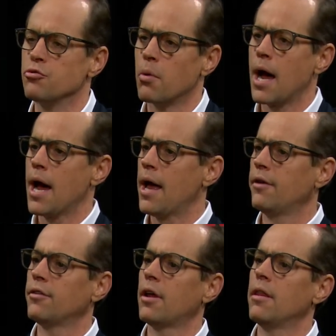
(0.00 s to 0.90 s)

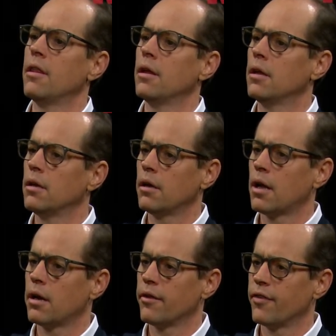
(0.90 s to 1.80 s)
rise, and then the,
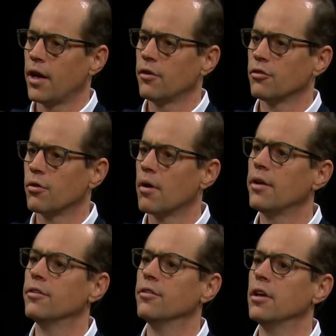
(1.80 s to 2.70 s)
kind of the financial
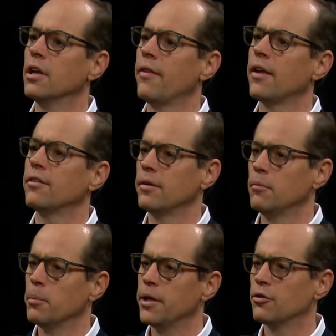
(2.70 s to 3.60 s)
crisis hit, and that
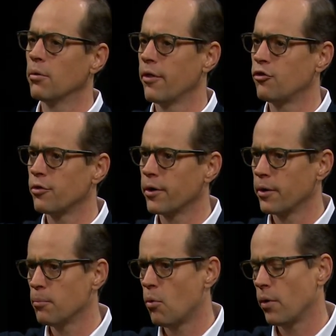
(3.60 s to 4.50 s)
seemed to be sort of the
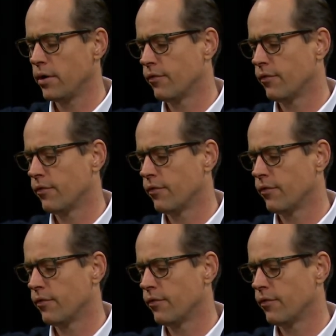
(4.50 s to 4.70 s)
triggering point